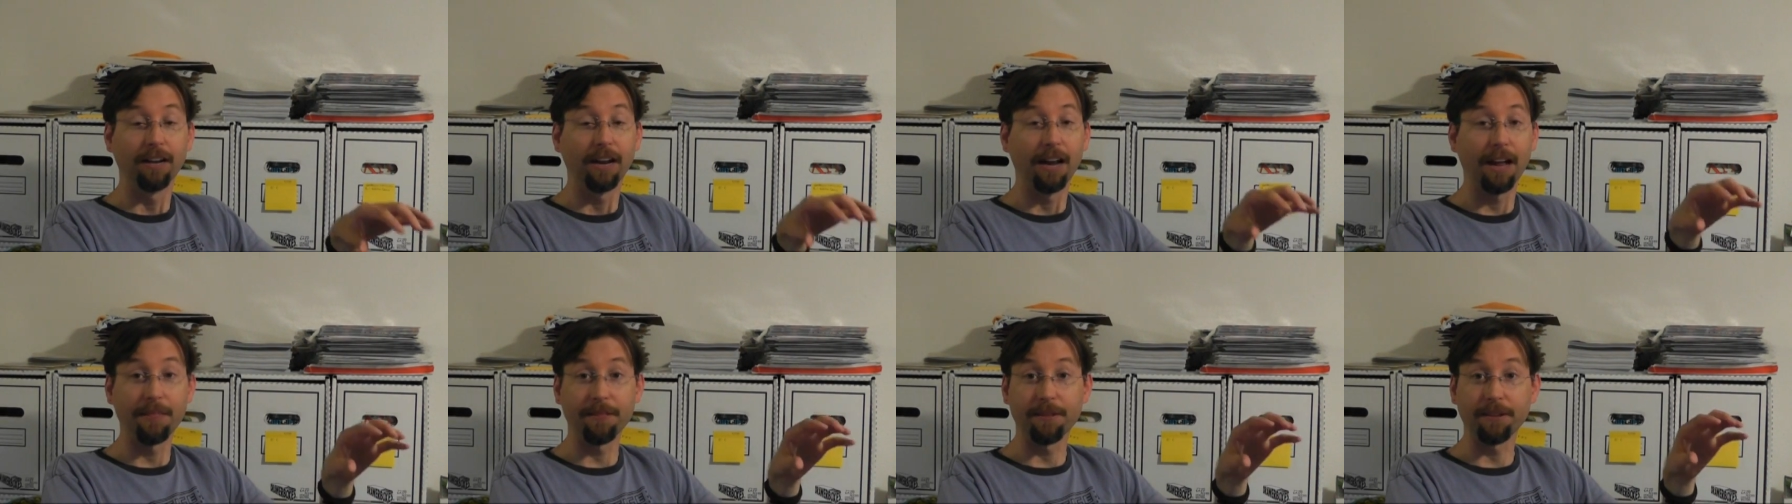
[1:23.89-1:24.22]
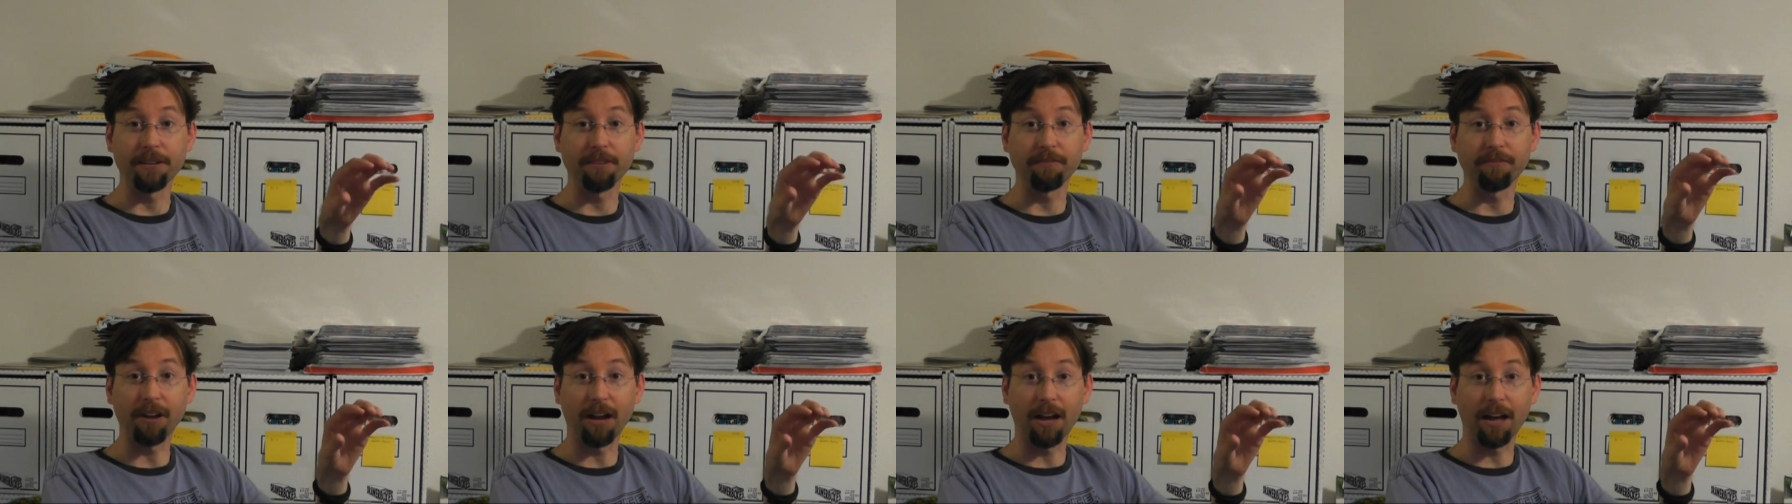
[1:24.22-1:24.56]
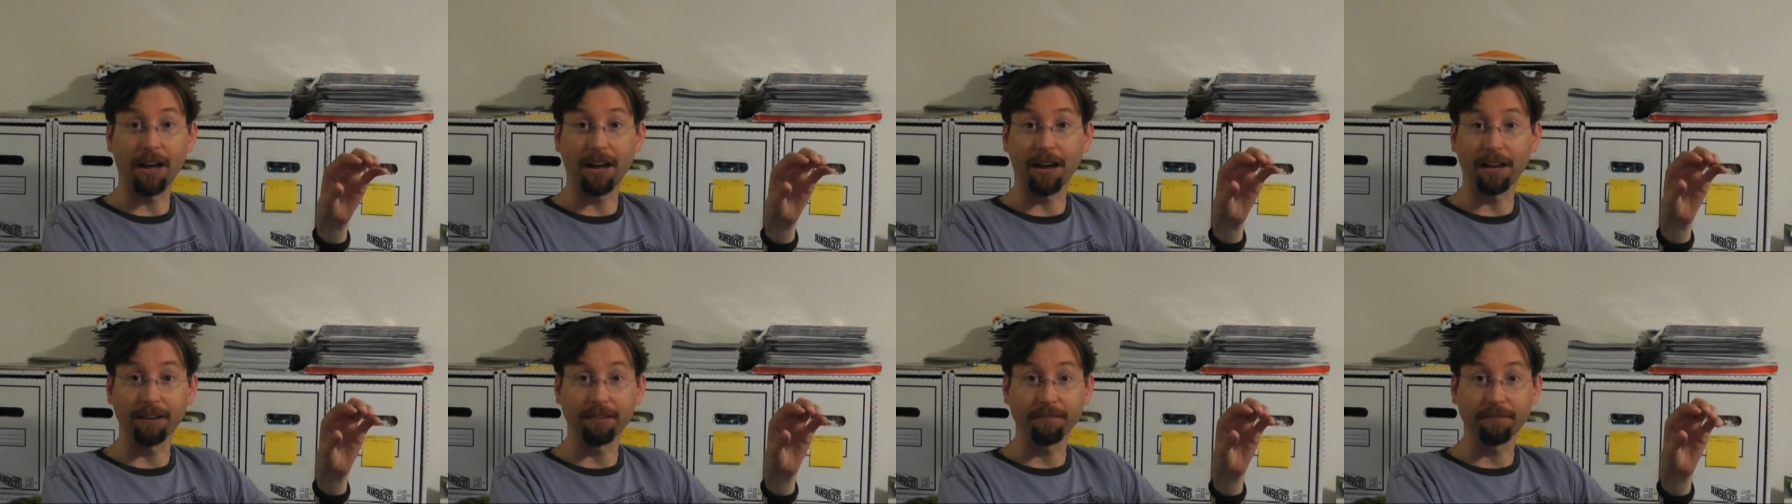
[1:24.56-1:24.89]
And then you've
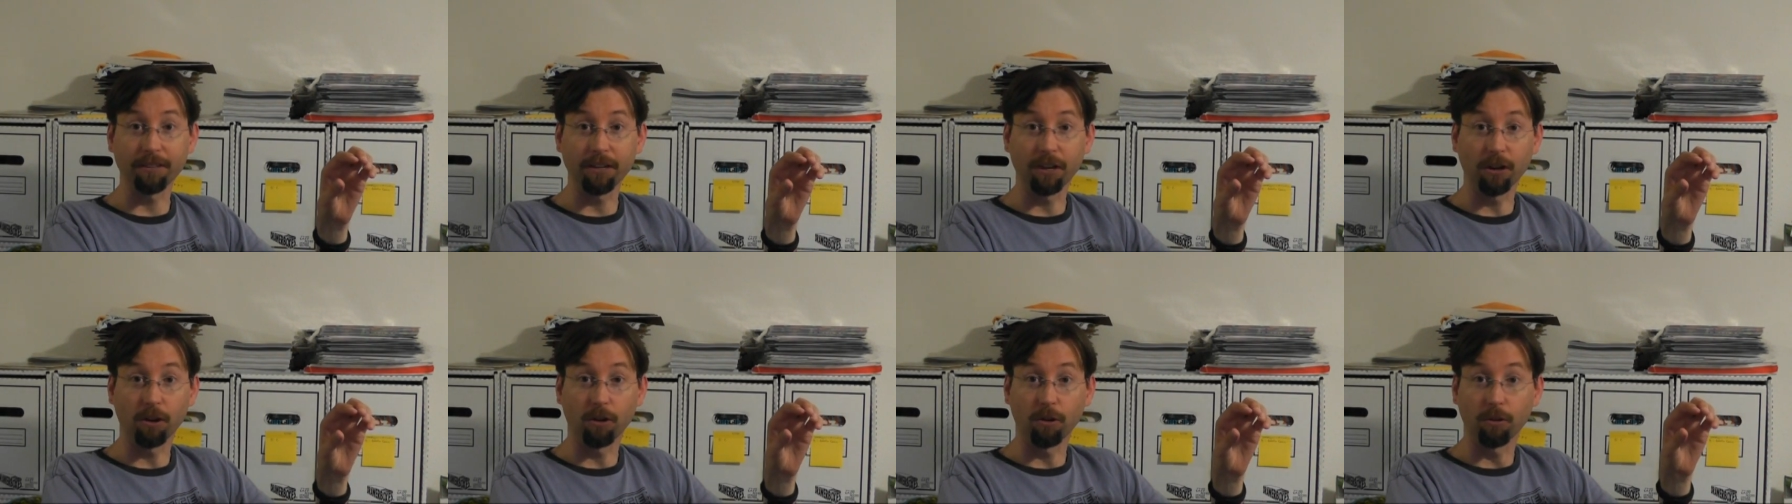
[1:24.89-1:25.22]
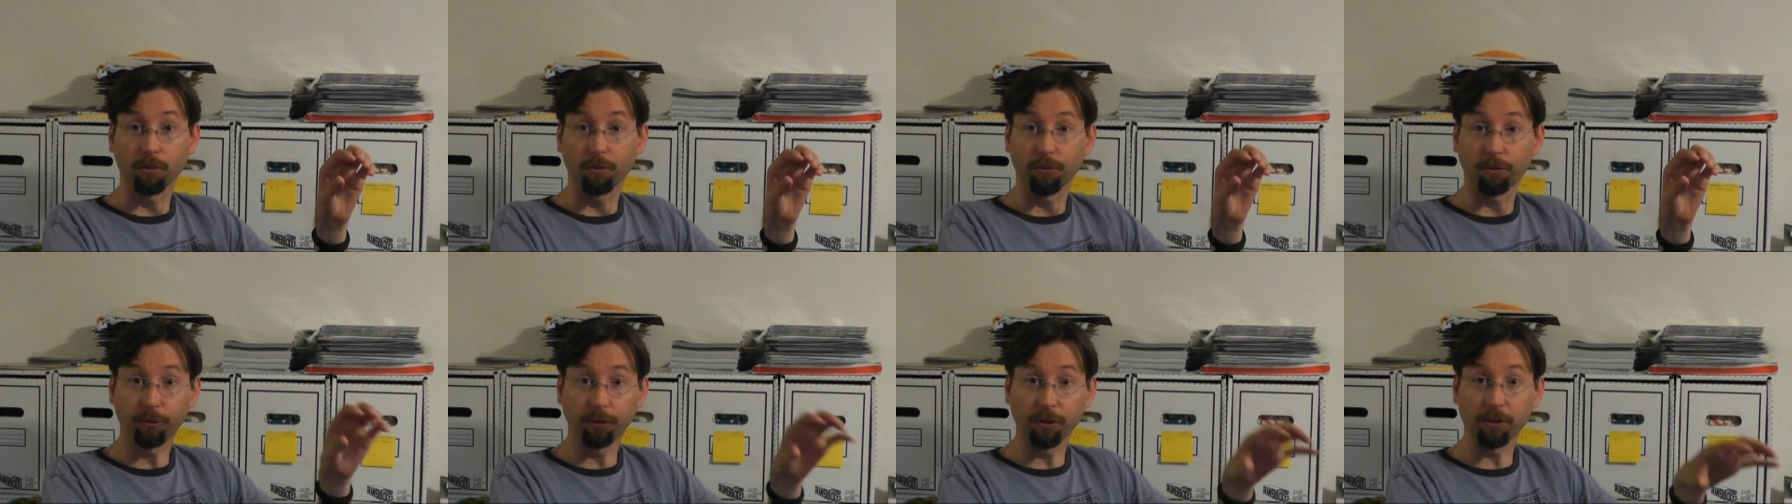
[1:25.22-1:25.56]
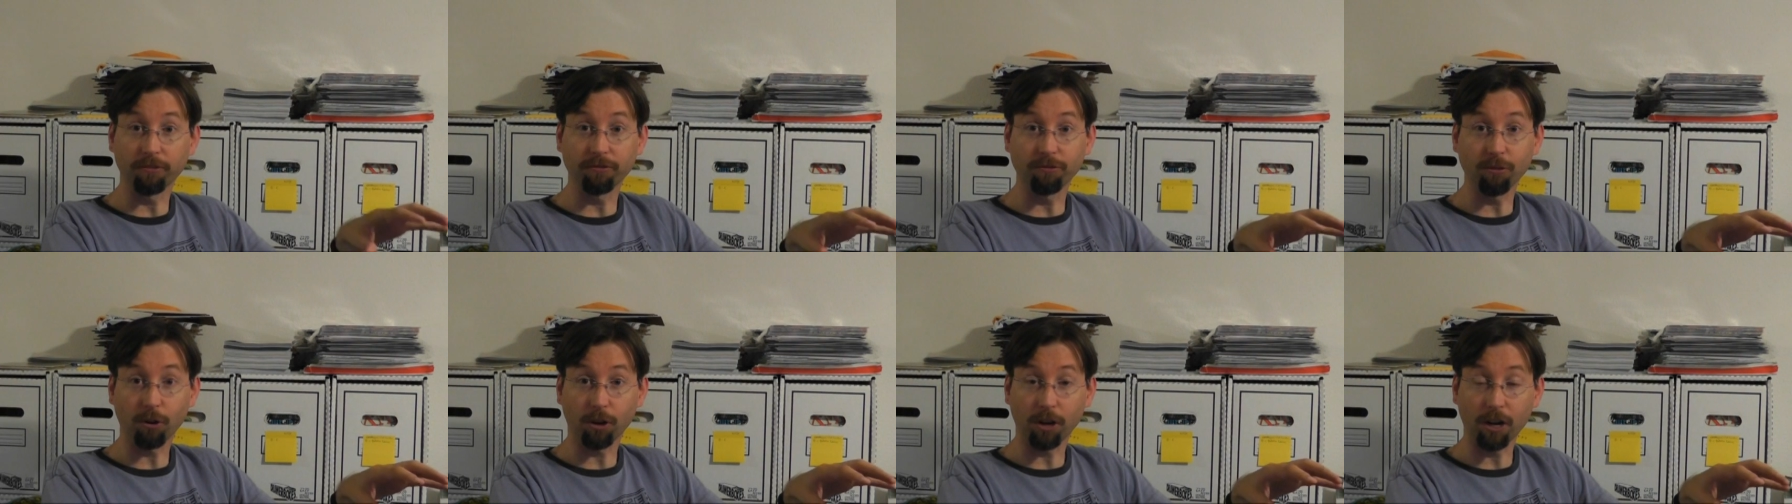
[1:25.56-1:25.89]
got, you know, three
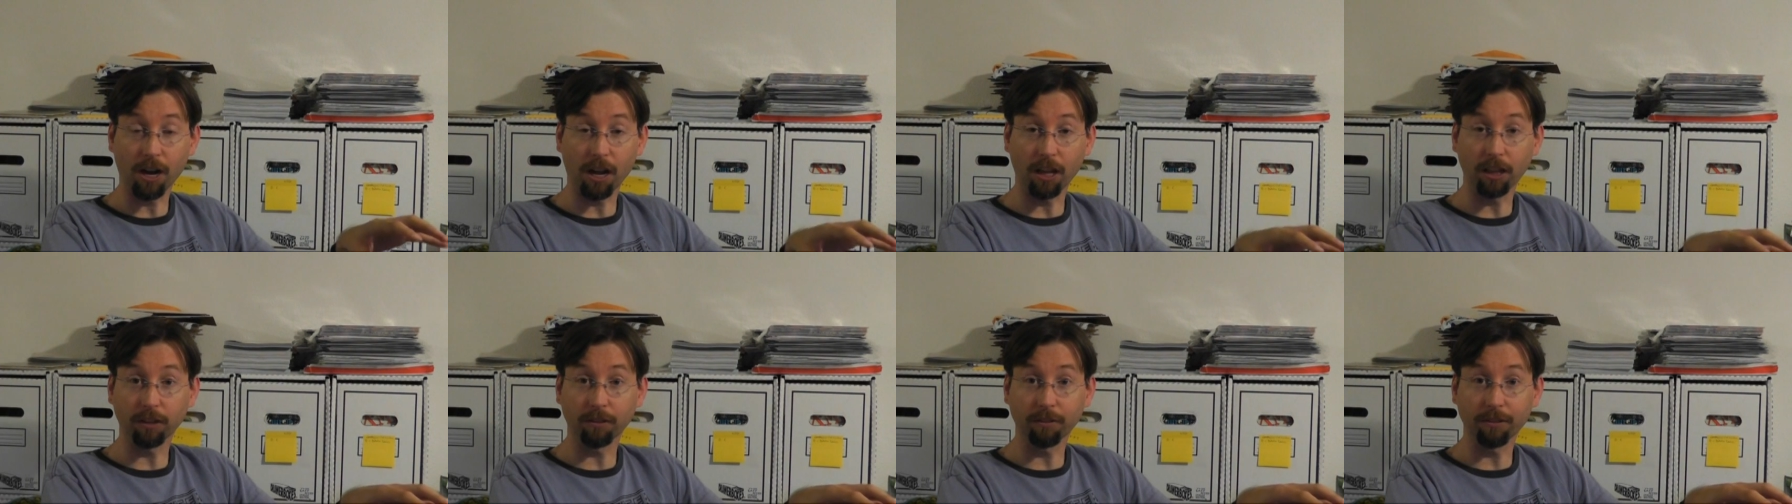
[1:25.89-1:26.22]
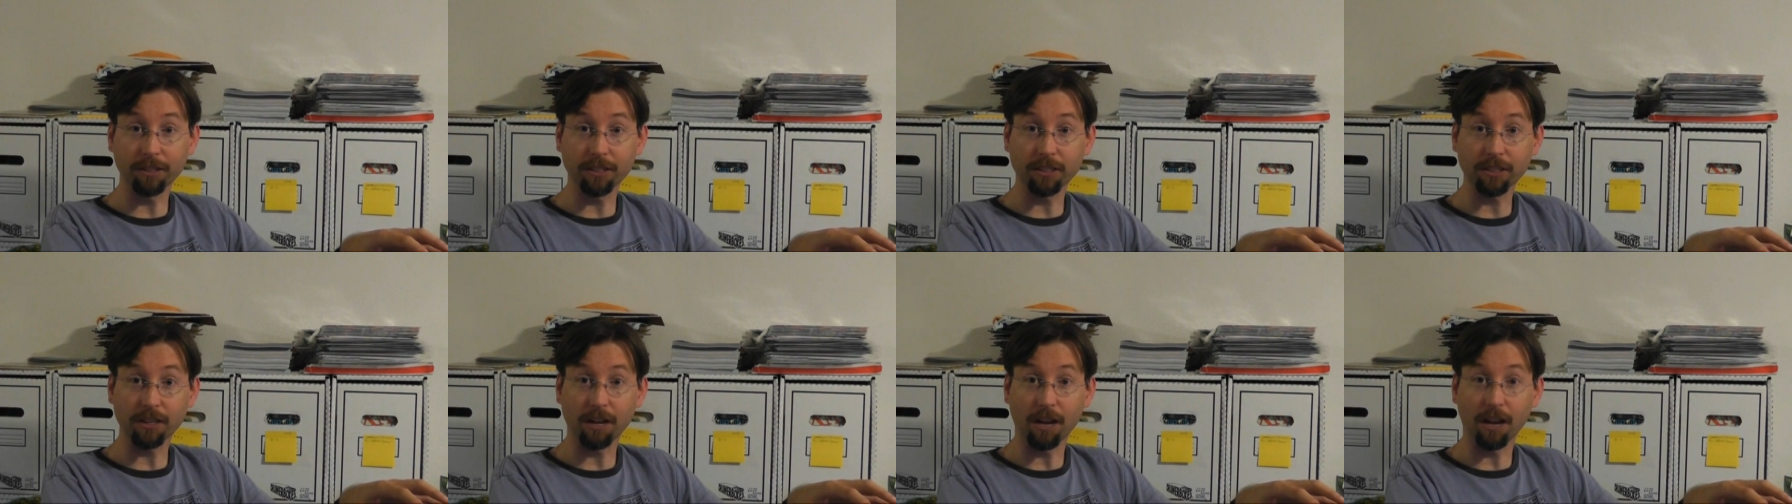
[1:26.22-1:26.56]
or four colorists